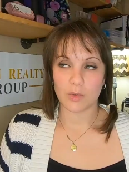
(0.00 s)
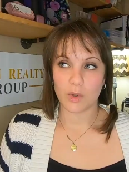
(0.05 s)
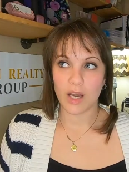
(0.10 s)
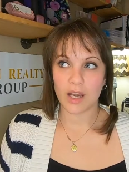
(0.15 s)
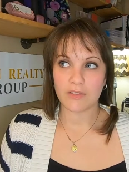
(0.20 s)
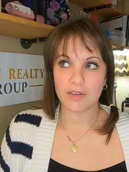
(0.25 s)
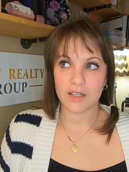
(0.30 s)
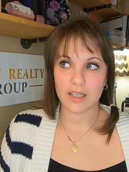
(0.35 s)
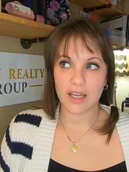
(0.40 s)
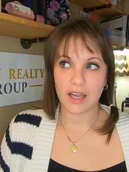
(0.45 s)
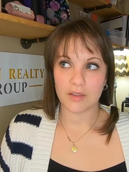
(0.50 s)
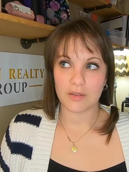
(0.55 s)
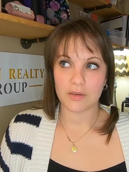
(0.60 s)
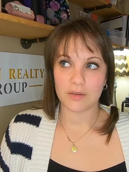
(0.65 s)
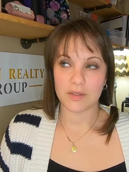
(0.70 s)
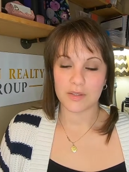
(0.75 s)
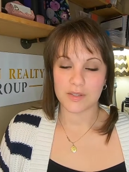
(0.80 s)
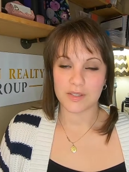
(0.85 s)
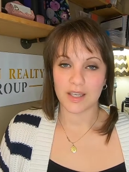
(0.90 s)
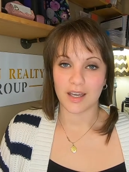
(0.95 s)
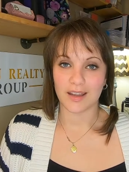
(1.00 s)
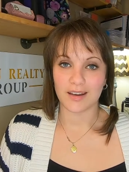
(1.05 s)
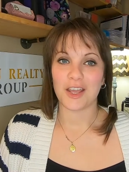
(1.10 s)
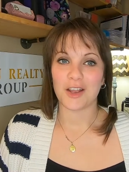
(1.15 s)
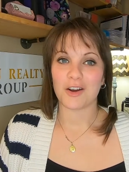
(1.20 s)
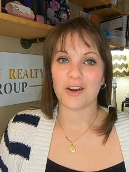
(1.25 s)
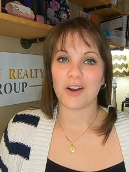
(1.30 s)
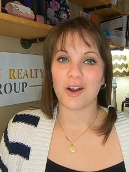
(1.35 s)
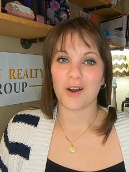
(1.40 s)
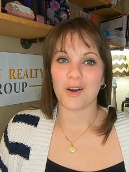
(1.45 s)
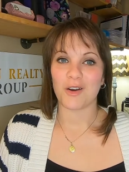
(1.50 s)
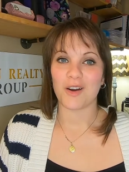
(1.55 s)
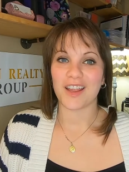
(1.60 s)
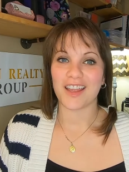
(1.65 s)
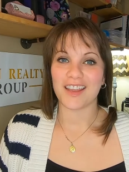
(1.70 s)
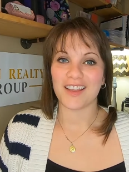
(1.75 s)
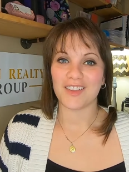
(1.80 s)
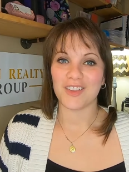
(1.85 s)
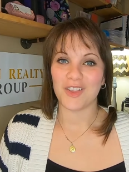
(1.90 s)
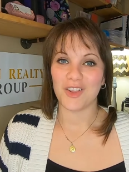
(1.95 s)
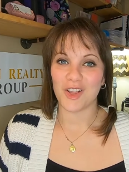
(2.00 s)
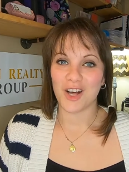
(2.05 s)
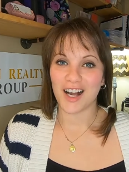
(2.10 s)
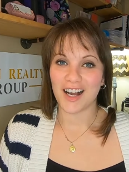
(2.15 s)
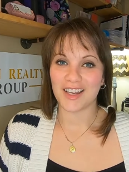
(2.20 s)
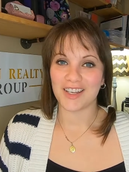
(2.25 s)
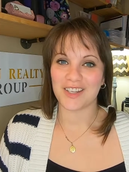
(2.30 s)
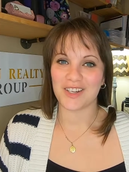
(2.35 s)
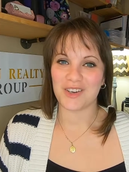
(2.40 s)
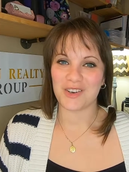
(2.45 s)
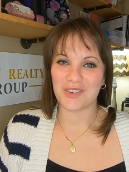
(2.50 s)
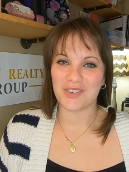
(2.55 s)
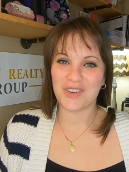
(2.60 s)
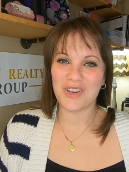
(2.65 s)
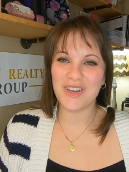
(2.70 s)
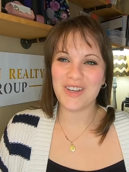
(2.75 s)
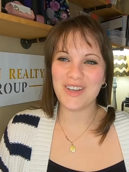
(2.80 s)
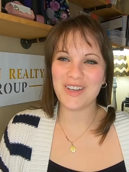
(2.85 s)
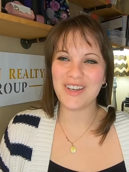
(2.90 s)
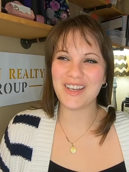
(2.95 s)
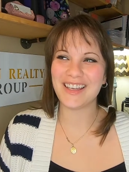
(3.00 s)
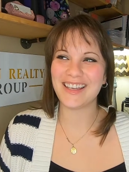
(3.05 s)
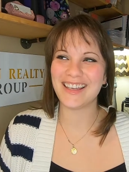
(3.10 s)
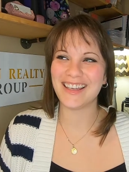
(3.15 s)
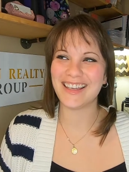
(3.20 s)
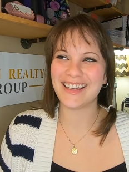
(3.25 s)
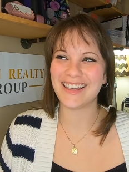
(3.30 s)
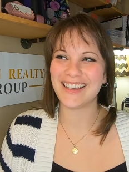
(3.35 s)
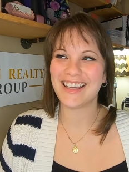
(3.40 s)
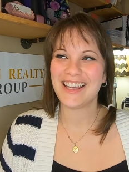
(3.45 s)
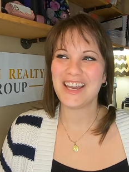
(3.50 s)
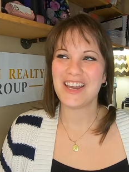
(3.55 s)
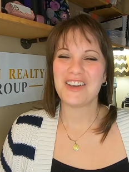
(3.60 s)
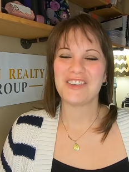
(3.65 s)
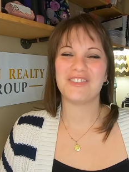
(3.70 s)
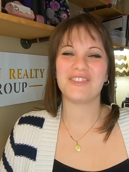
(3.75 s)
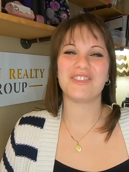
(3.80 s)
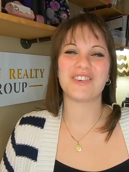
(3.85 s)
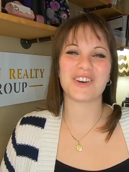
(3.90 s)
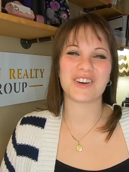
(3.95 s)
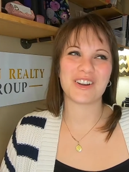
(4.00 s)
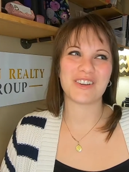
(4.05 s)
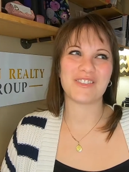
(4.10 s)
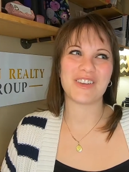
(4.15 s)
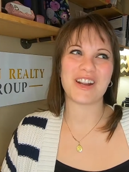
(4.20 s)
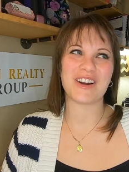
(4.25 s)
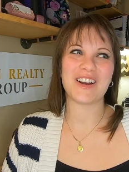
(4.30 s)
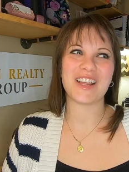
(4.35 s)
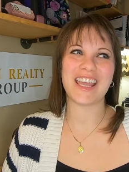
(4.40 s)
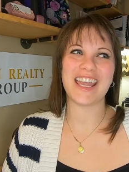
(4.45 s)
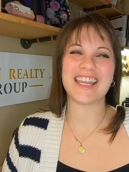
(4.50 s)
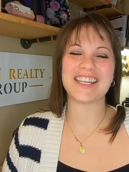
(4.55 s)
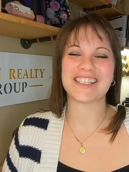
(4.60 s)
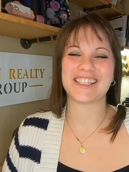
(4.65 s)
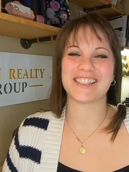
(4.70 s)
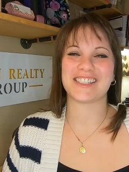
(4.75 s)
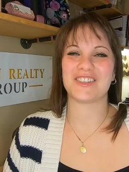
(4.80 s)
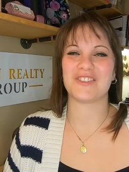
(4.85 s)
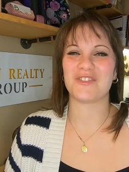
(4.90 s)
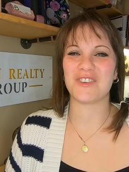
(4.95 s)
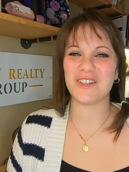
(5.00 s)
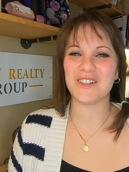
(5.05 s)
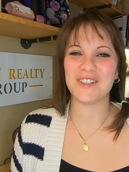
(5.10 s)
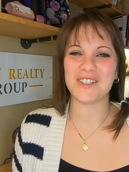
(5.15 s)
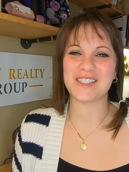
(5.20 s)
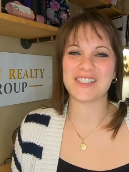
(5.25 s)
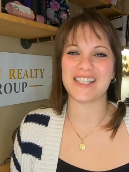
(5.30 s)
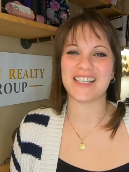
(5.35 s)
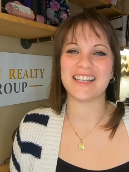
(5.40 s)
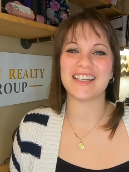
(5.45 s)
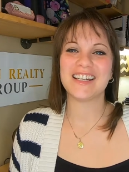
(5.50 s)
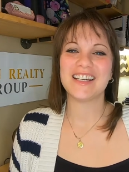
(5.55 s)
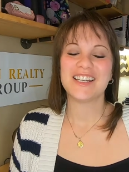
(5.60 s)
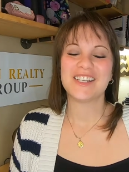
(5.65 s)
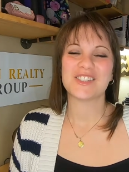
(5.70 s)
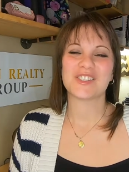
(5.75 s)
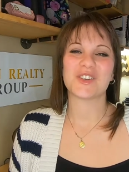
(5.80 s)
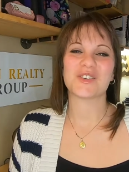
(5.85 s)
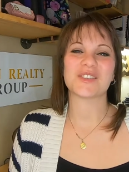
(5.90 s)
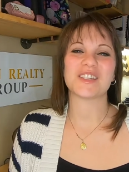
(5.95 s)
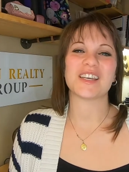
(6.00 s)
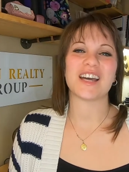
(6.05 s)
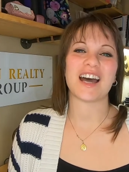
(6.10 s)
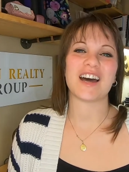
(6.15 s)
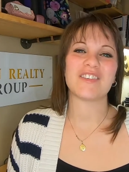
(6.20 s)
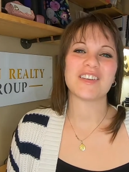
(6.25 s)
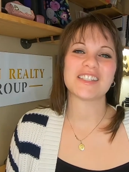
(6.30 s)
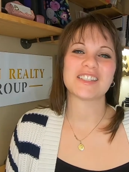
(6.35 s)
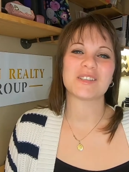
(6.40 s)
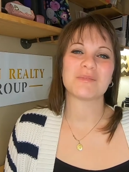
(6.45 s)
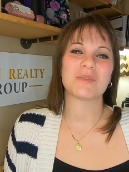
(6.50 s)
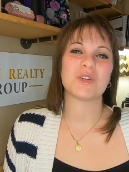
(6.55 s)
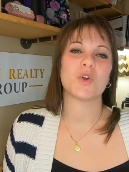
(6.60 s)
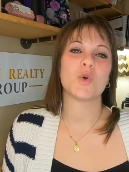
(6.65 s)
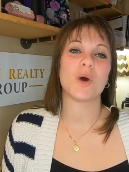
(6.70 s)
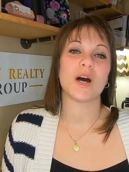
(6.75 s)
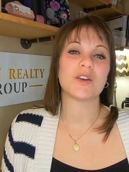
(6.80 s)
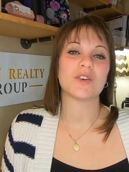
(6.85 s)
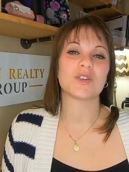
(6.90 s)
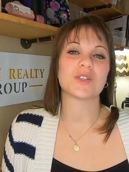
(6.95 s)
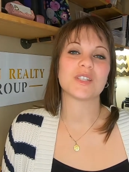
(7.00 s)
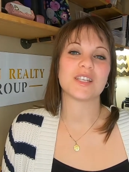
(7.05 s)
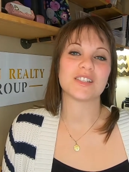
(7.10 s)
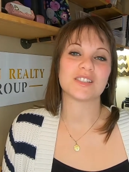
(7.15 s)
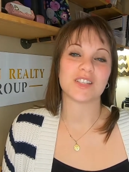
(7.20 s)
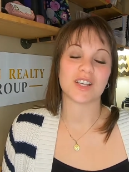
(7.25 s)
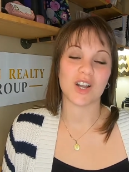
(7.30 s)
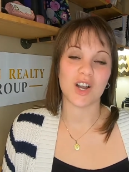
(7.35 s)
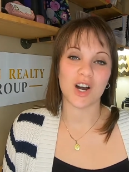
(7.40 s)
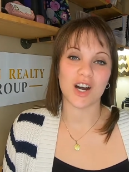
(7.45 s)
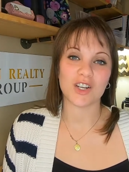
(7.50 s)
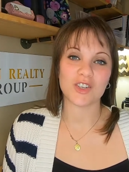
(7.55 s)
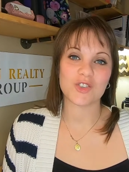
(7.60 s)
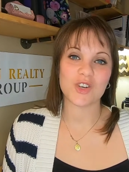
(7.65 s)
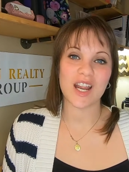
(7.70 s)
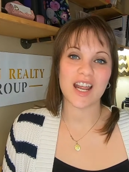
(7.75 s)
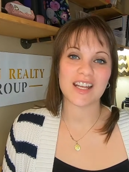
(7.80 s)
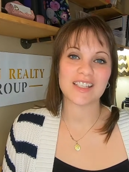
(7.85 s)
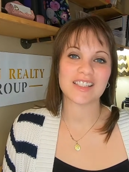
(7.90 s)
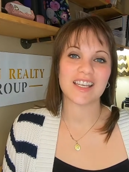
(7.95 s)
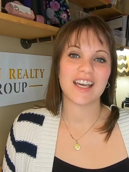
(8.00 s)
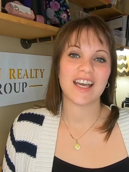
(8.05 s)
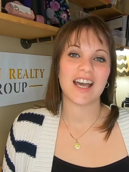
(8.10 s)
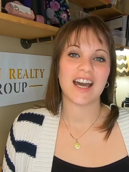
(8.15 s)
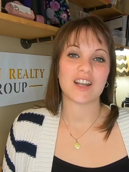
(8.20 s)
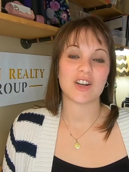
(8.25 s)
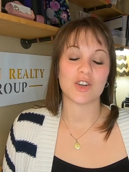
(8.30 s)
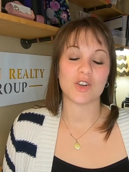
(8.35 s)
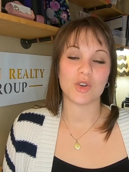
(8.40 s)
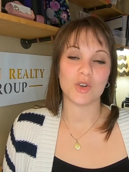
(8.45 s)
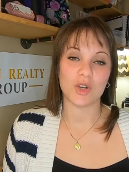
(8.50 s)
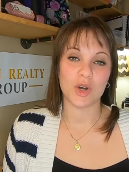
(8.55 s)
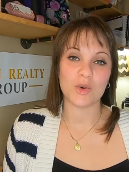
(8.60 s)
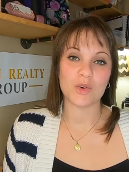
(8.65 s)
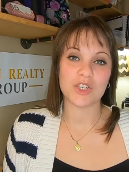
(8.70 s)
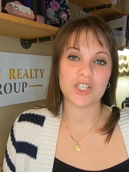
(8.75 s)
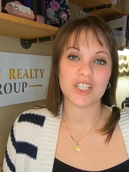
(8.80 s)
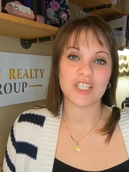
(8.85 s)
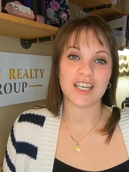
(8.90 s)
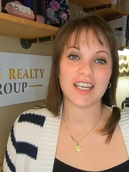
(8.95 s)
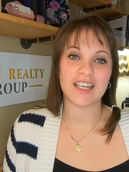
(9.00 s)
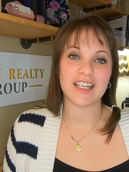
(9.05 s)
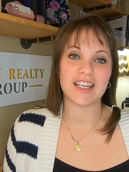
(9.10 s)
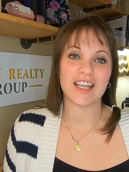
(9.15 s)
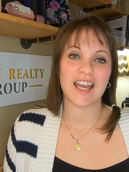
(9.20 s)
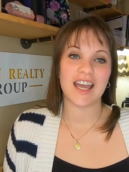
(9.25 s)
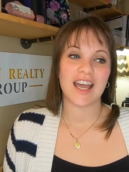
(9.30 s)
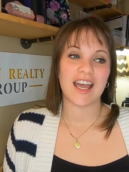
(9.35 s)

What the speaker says: you haven't gathered this yet, there are a lot of variations in real estate. So having somebody who understands the contracts, how to negotiate,